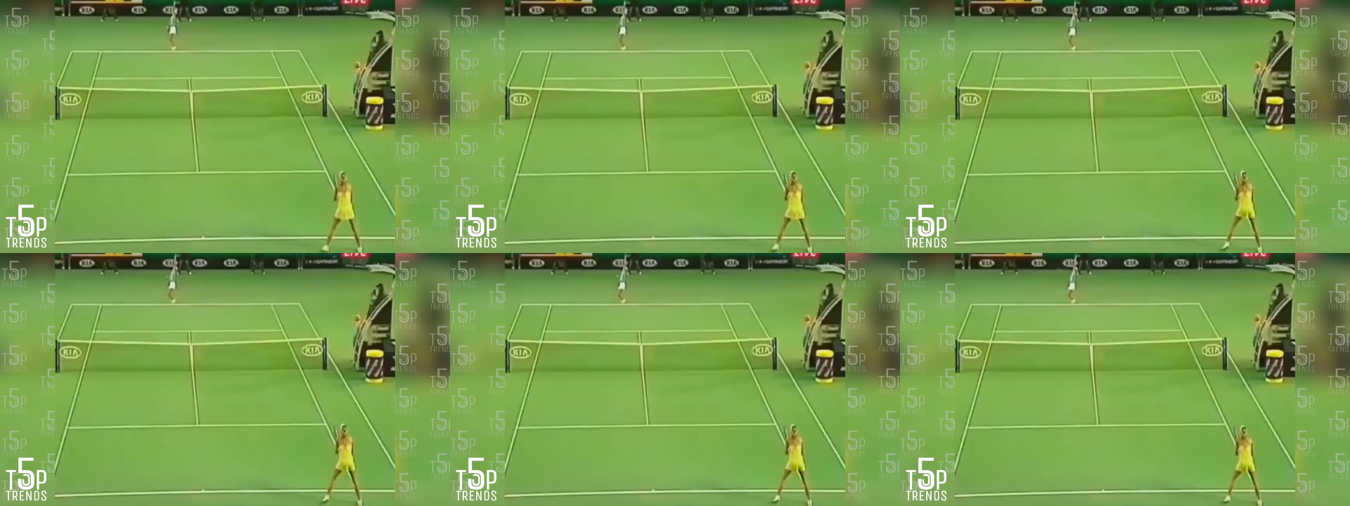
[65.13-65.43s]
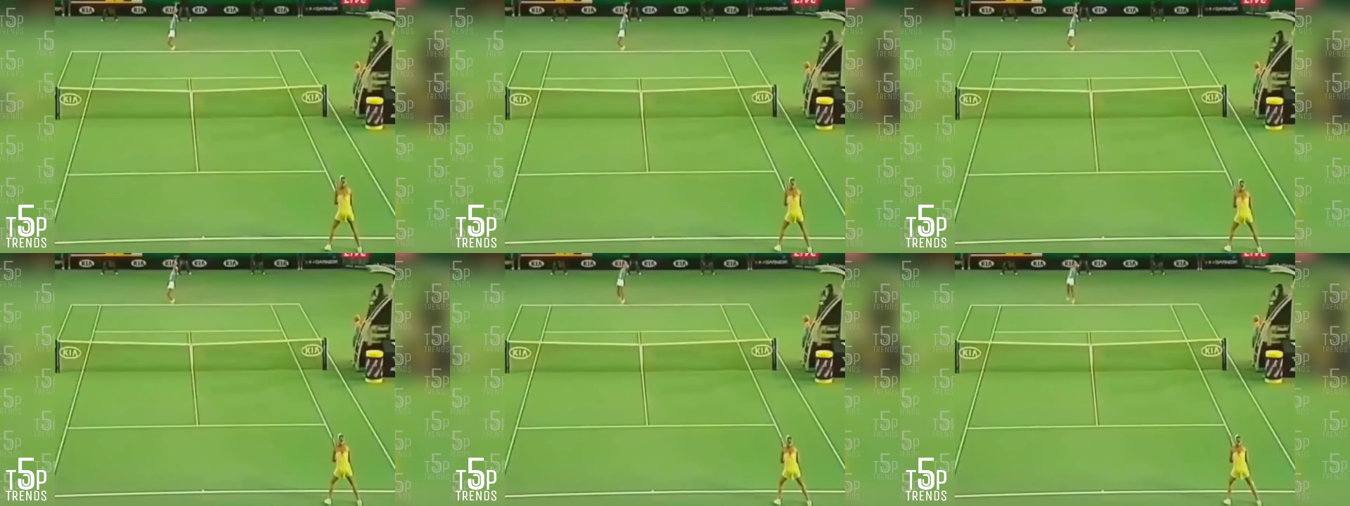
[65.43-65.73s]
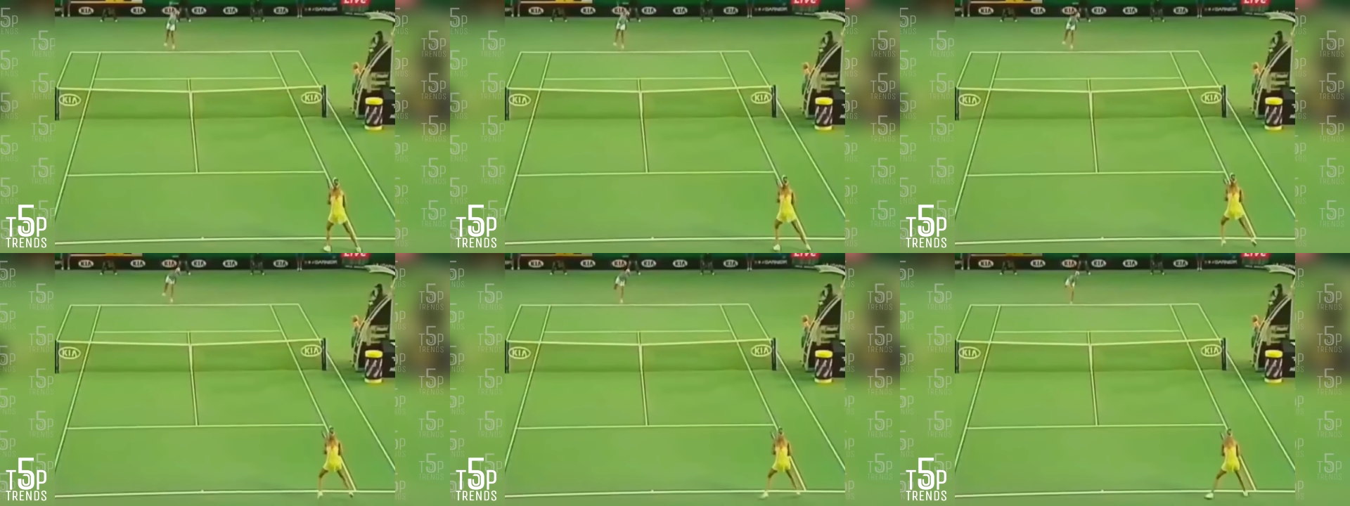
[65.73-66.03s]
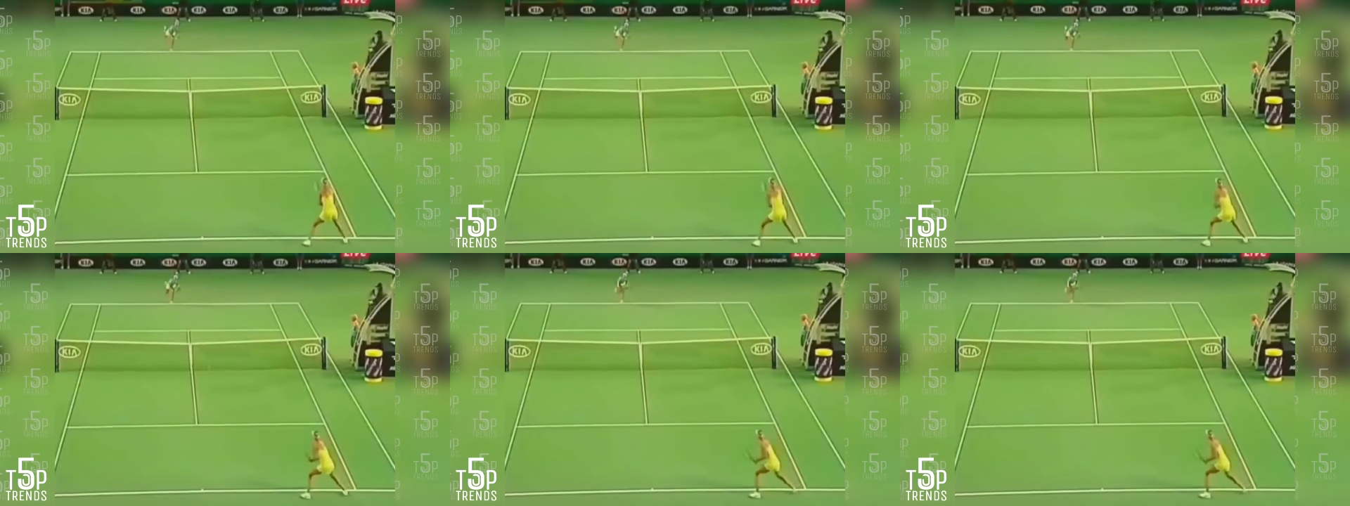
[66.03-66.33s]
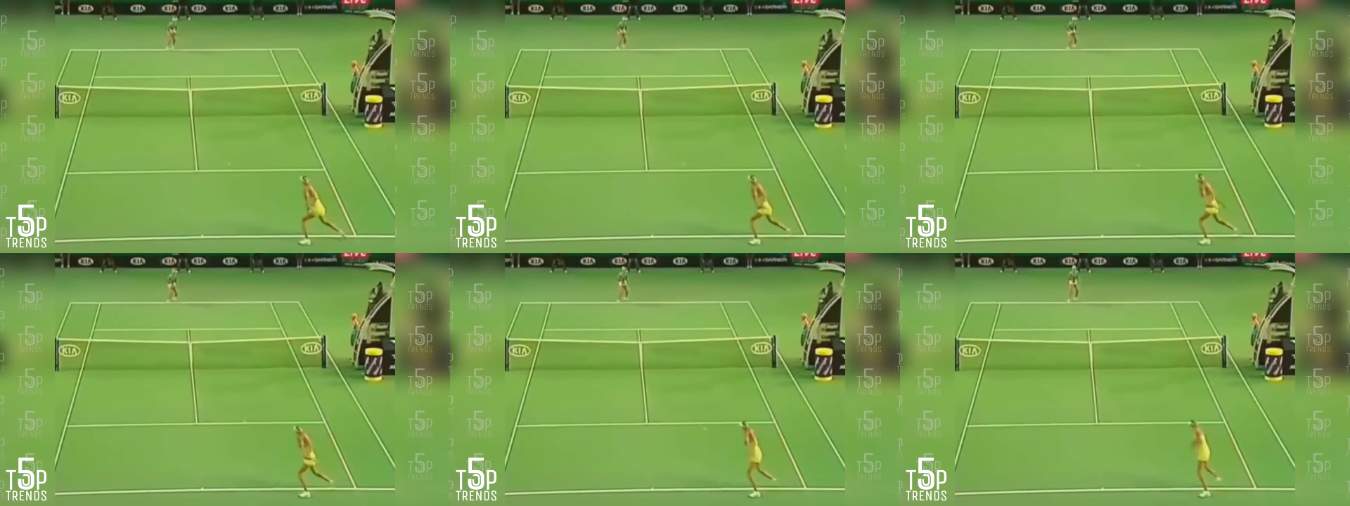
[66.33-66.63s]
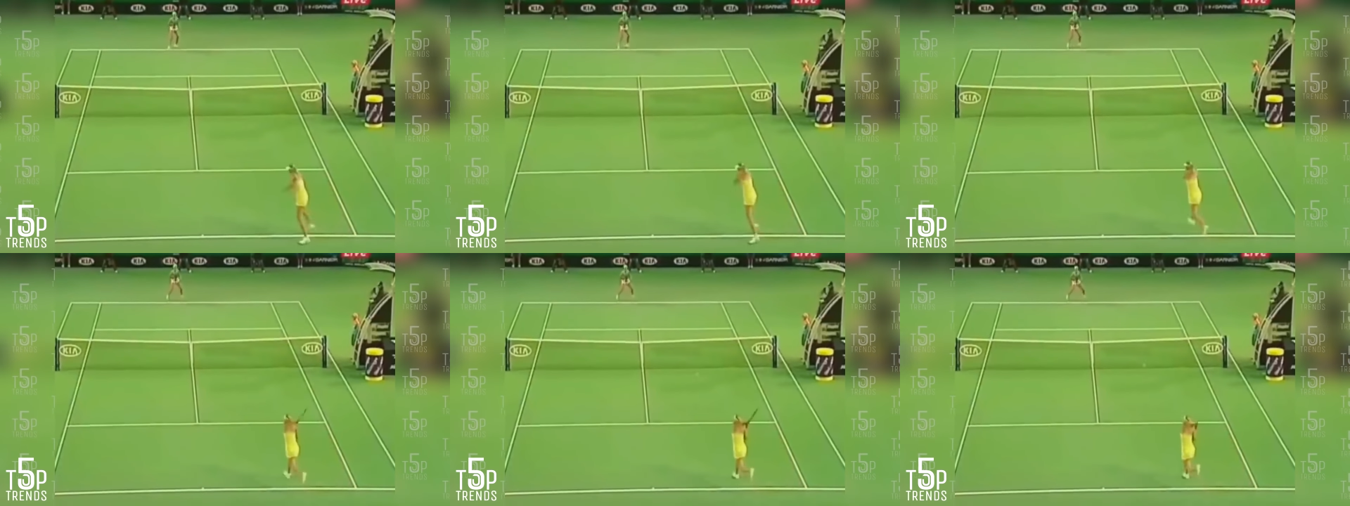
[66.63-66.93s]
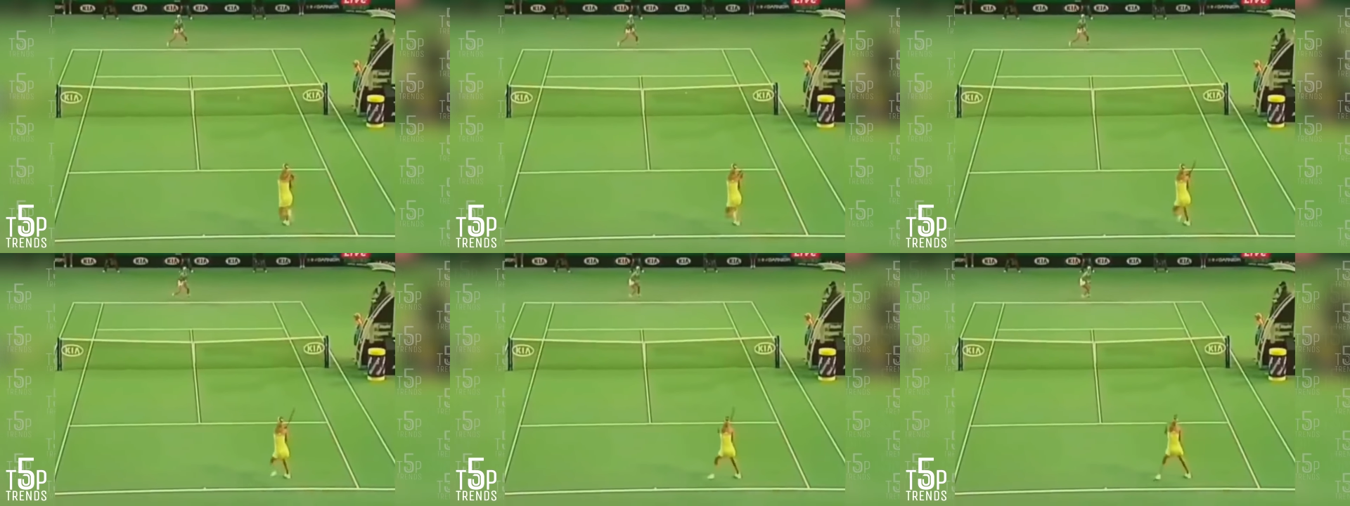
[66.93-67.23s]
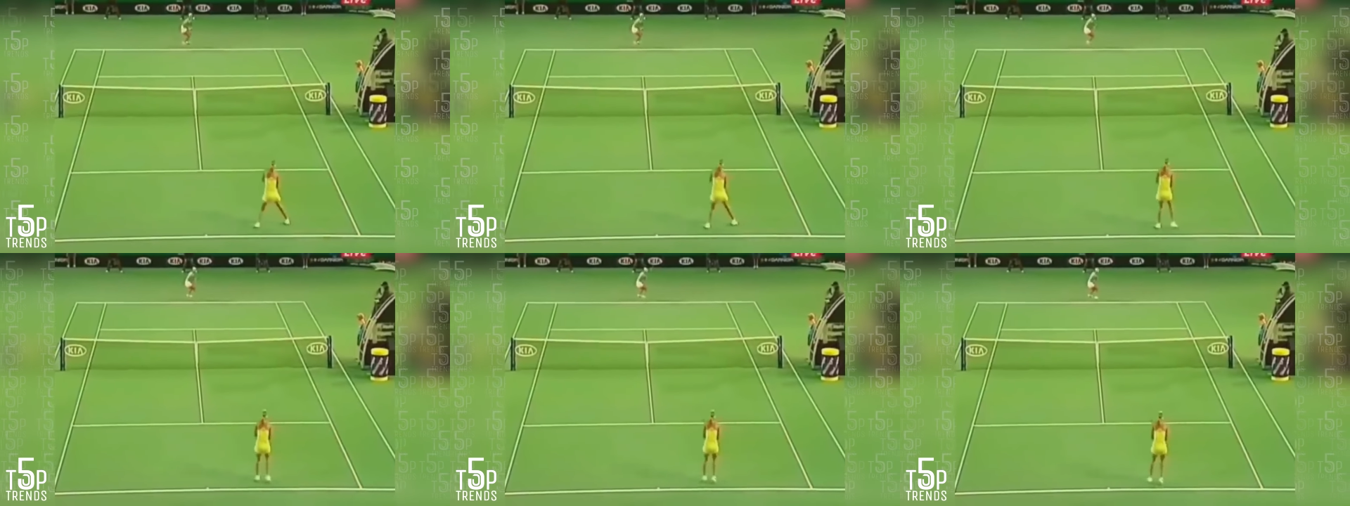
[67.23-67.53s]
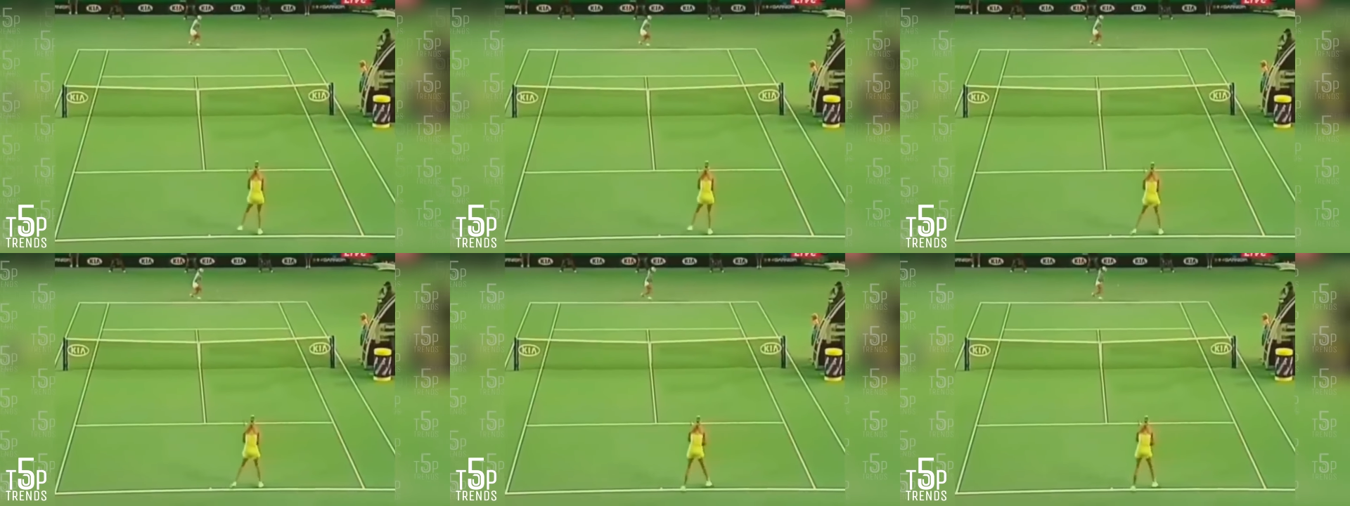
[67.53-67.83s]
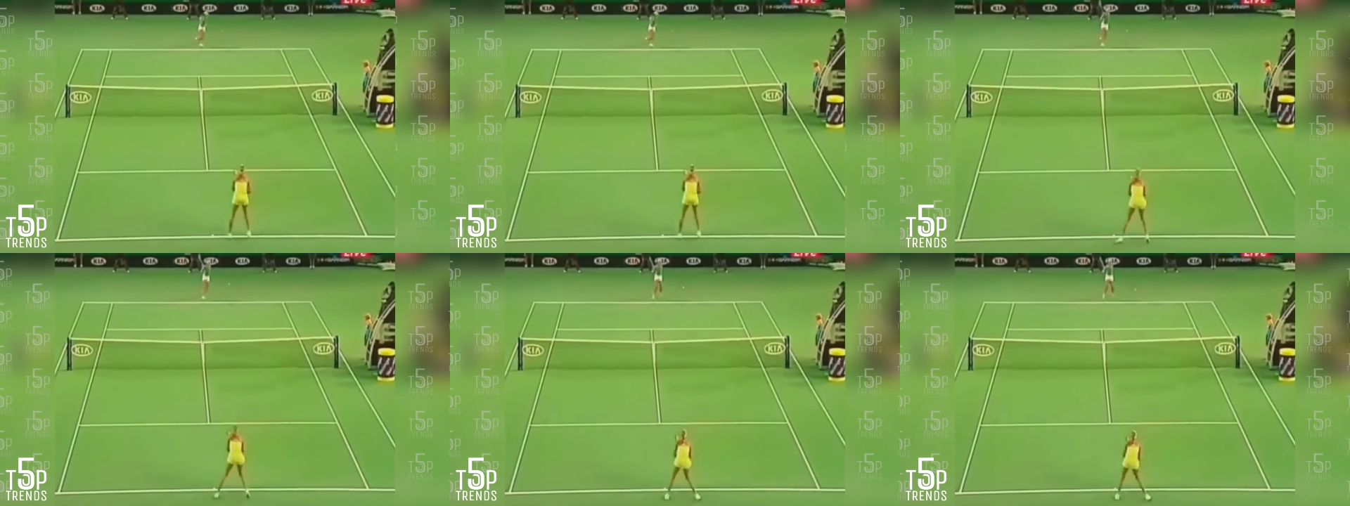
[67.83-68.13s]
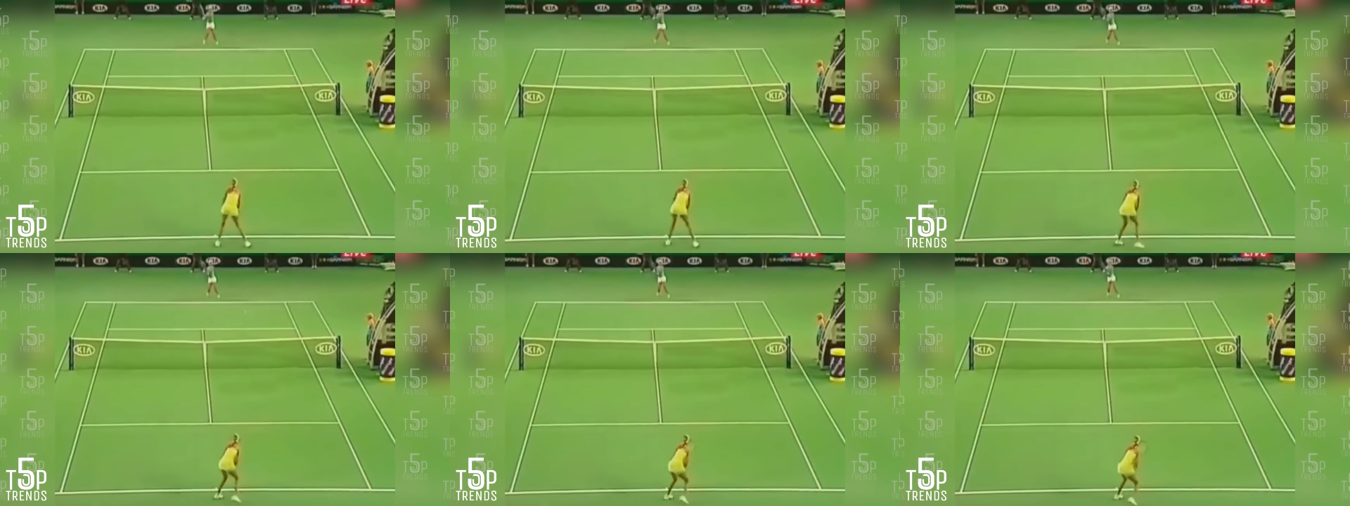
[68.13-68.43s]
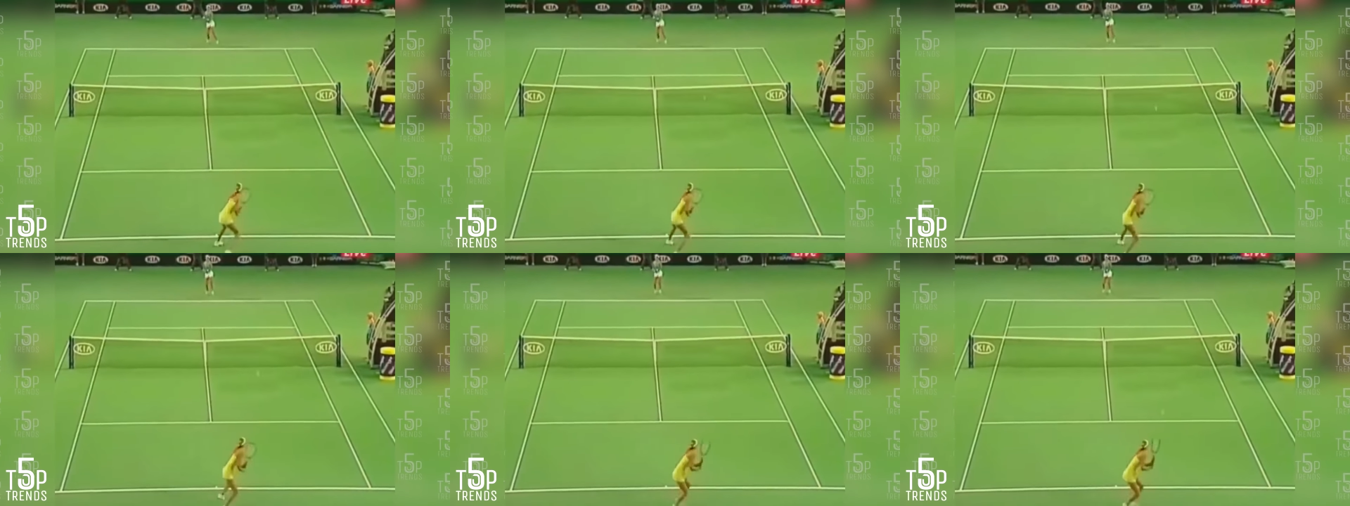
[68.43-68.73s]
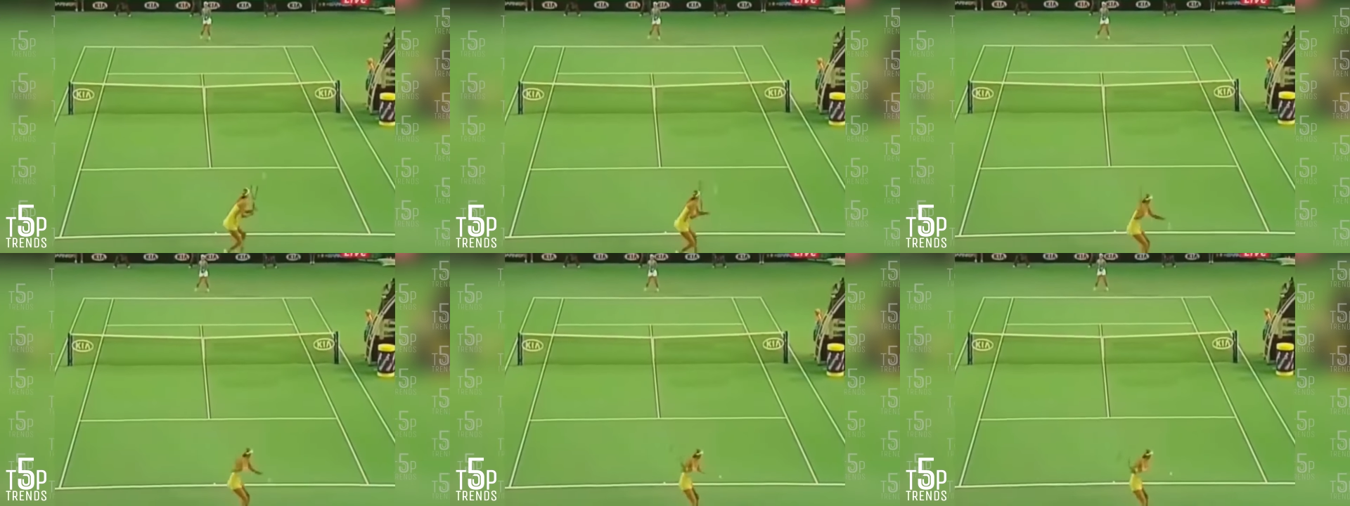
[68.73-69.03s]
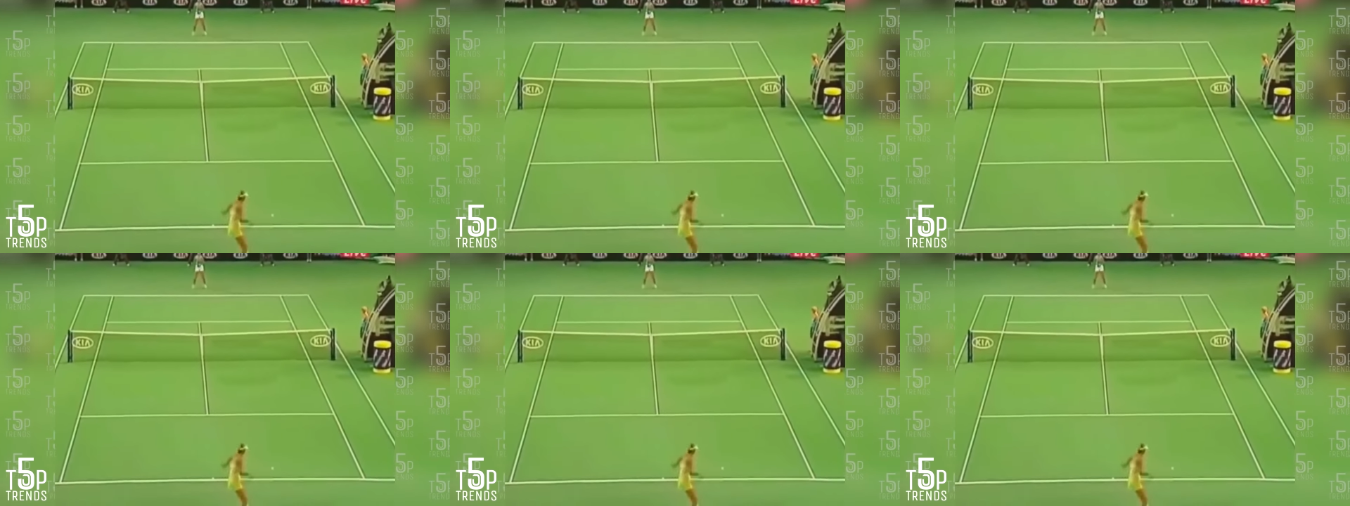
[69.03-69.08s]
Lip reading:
No face is visible, so there are no lips to read.